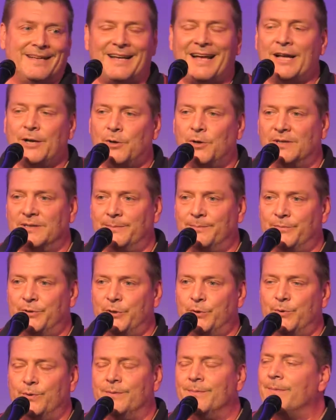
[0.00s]
I called him
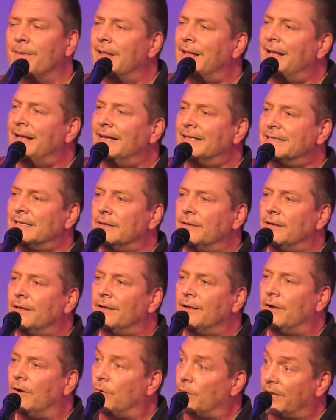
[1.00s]
dude. I said,
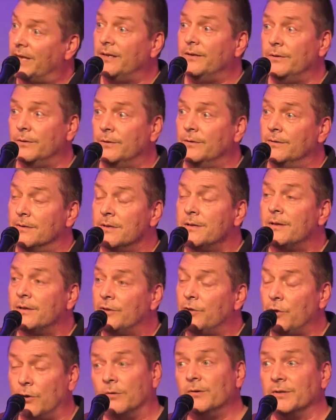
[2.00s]
"Okay, dude,
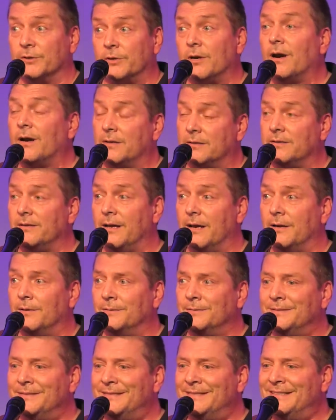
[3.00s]
you're in charge
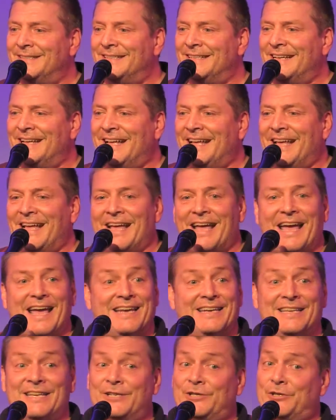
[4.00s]
now."
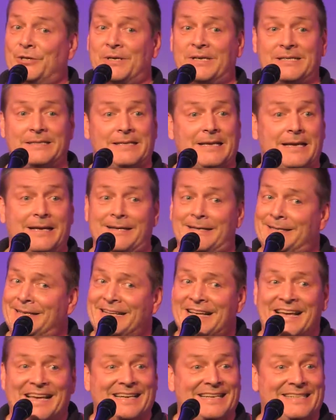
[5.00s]
And he shook his head
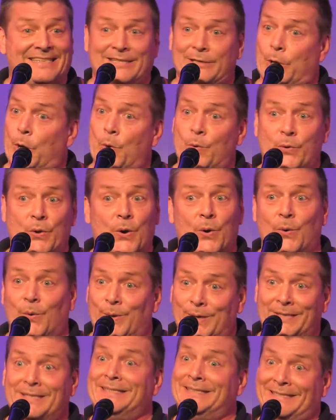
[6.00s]
and he said, "Oh
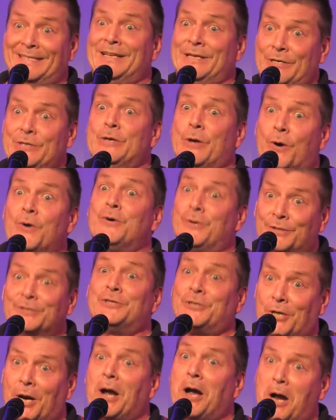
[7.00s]
no, you're in
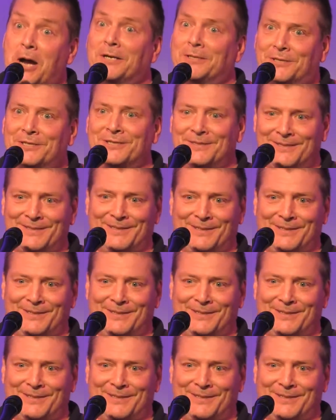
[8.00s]
charge."